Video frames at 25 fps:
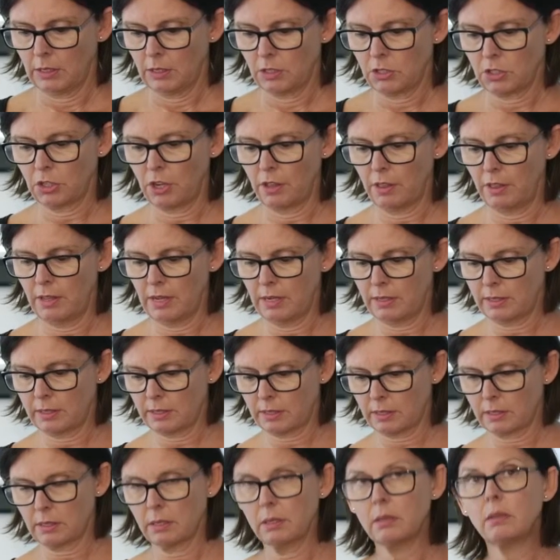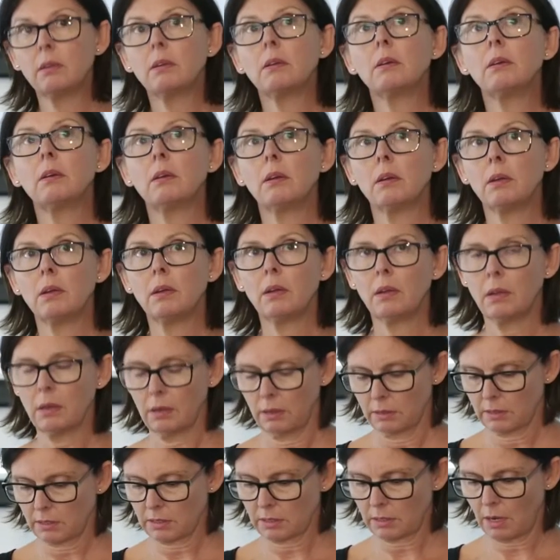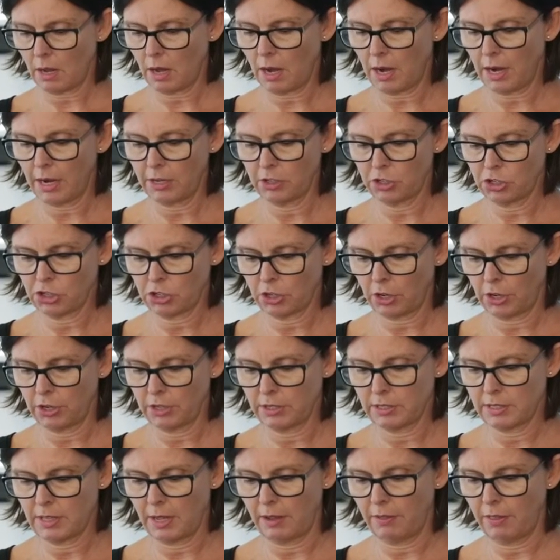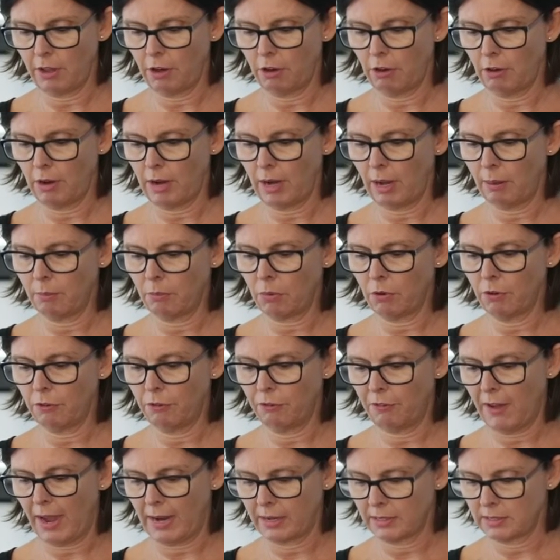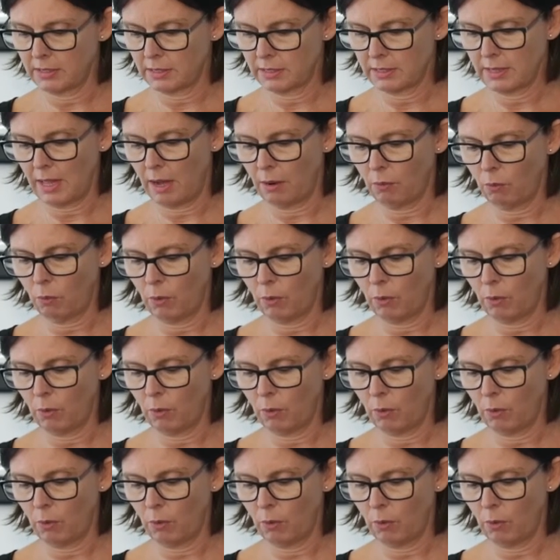So this slide shows that there are a number of factors that